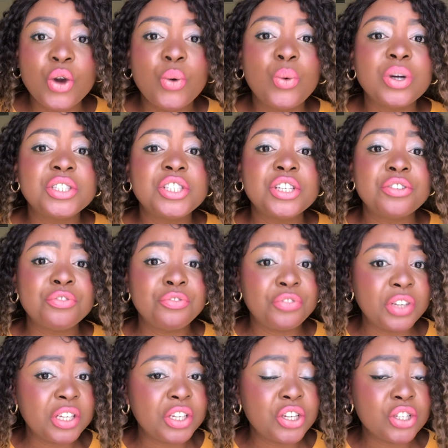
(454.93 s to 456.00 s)
watching
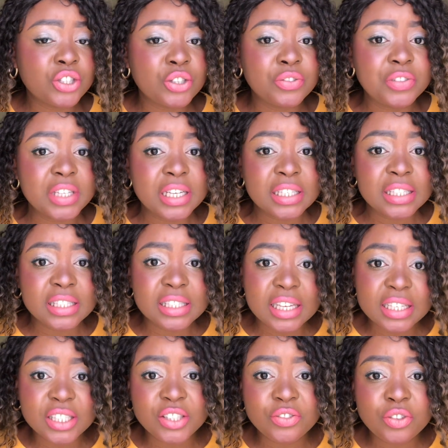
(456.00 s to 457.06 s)
videos of
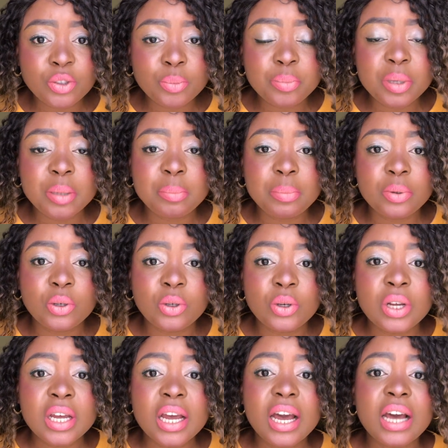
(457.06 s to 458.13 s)
successful people
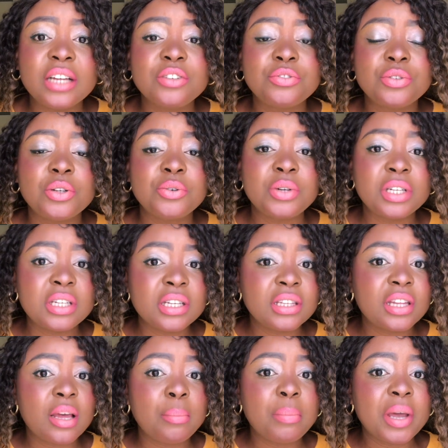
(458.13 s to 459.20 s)
and reading
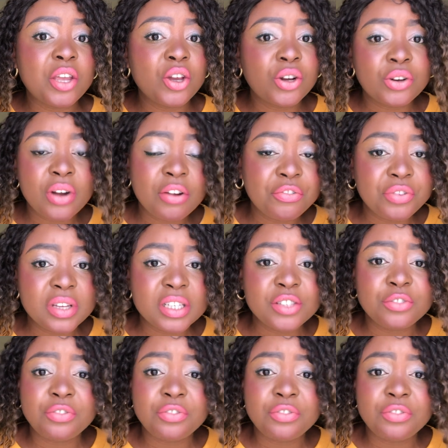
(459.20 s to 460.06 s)
their biographies,